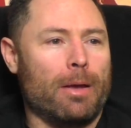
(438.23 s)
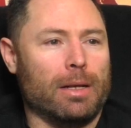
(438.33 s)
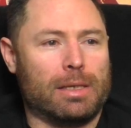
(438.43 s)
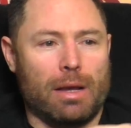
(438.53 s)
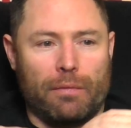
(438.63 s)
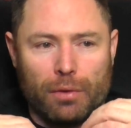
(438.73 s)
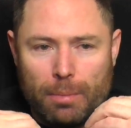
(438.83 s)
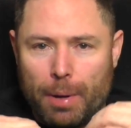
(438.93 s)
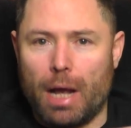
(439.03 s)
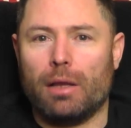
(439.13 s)
It's definitely
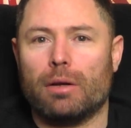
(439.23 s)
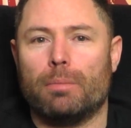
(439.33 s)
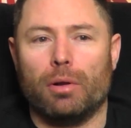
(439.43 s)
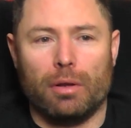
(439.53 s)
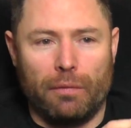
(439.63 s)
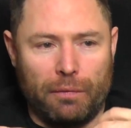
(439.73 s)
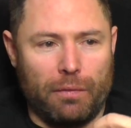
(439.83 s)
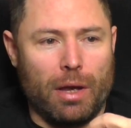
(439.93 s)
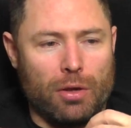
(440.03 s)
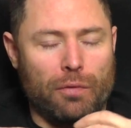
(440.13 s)
palatable,
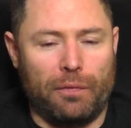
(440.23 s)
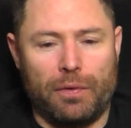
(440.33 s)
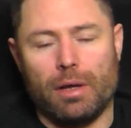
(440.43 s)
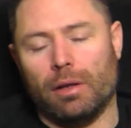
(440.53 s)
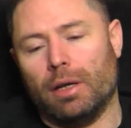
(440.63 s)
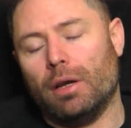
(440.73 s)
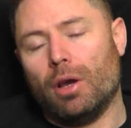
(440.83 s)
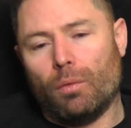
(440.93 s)
and you feel it.